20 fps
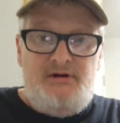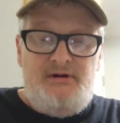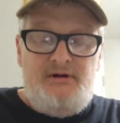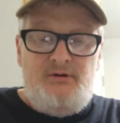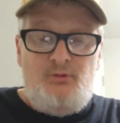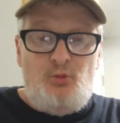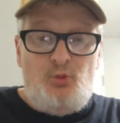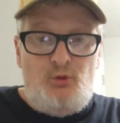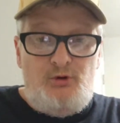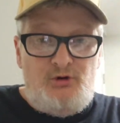
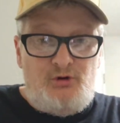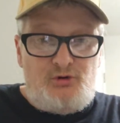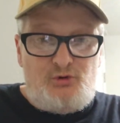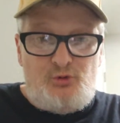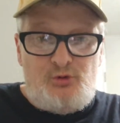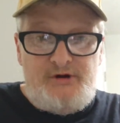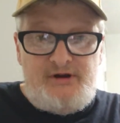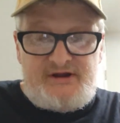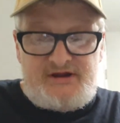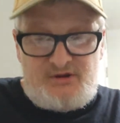real
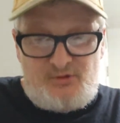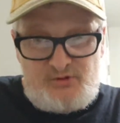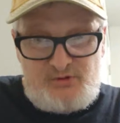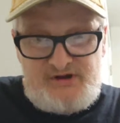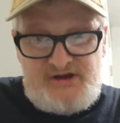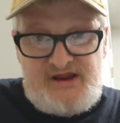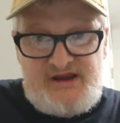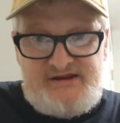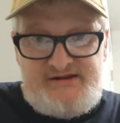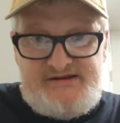quick. And
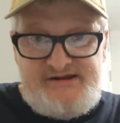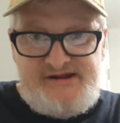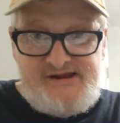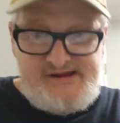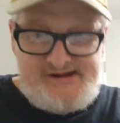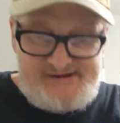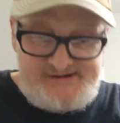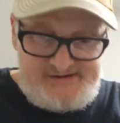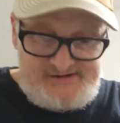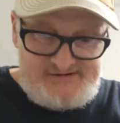when they
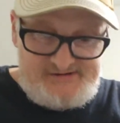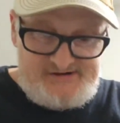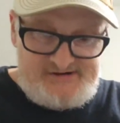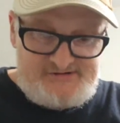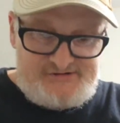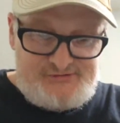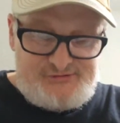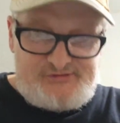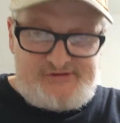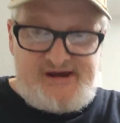did,
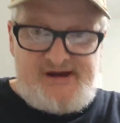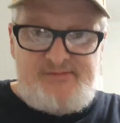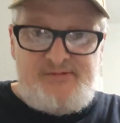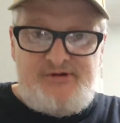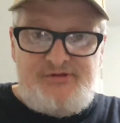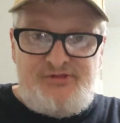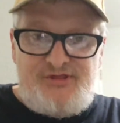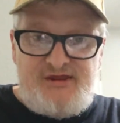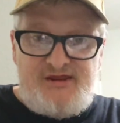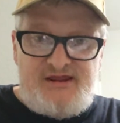it took
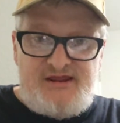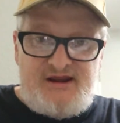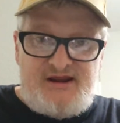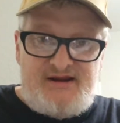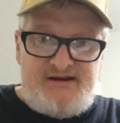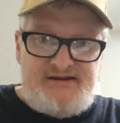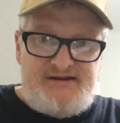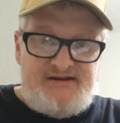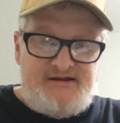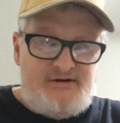everything that
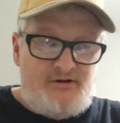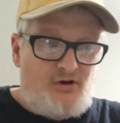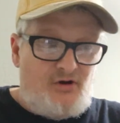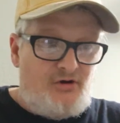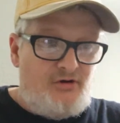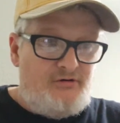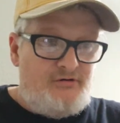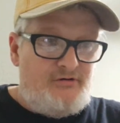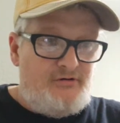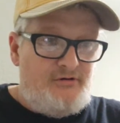I did on